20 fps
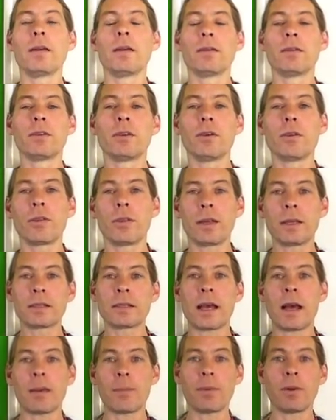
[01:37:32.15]
two things
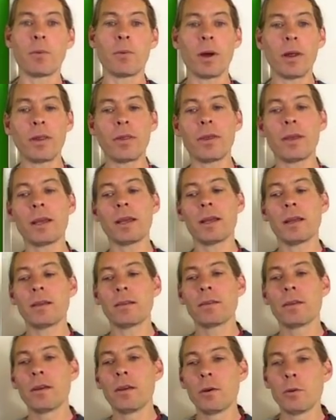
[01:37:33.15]
happen. One thing
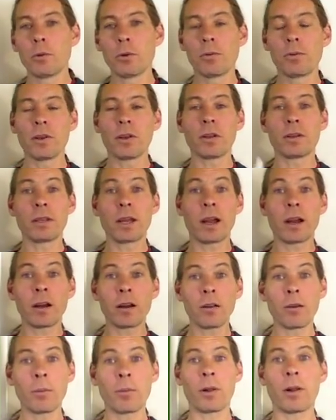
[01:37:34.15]
is, we'll feel
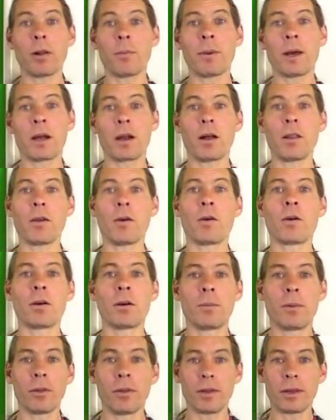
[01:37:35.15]
terrible about all the
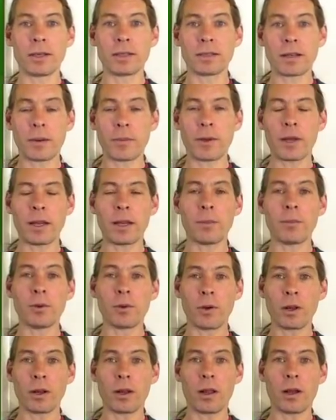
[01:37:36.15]
horrible things that we end up
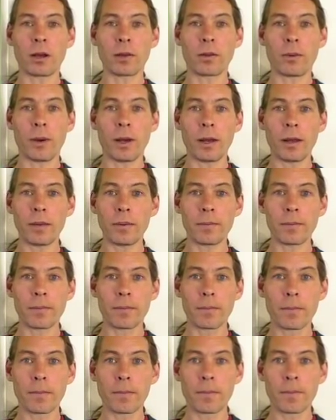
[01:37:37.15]
doing along the way.
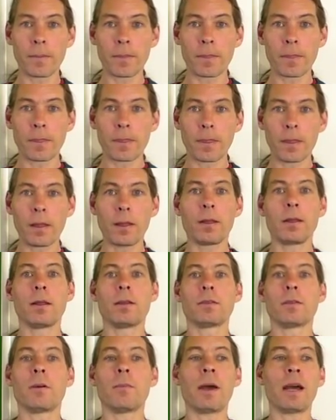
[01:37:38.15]

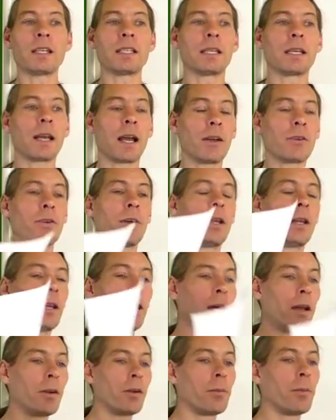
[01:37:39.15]
So imagine a guy running
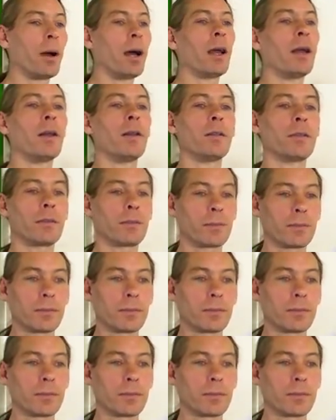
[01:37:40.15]
100 miles.